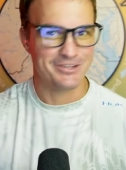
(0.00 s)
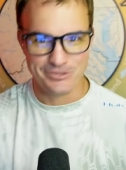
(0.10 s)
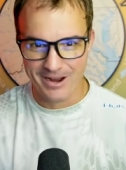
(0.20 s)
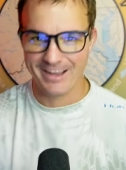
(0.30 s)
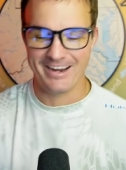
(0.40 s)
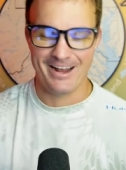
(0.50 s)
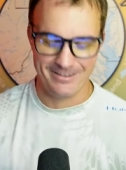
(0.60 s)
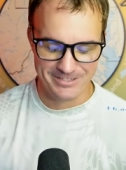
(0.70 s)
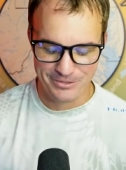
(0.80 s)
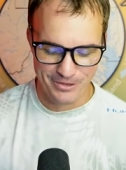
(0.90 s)
and trying it
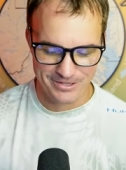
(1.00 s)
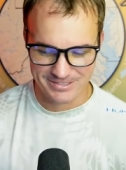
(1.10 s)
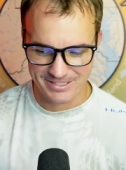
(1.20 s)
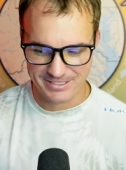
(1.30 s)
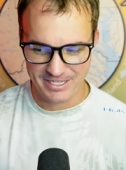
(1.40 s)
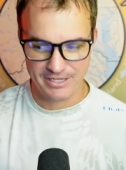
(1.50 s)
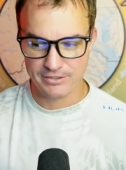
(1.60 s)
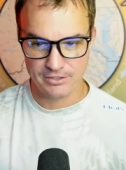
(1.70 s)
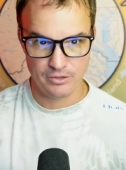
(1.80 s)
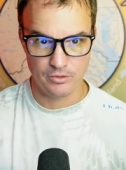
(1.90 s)
out in two thousand
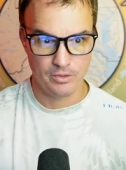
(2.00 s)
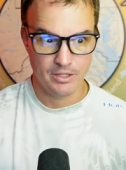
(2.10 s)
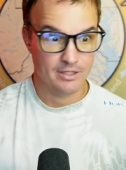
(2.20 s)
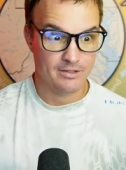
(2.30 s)
sixteen to,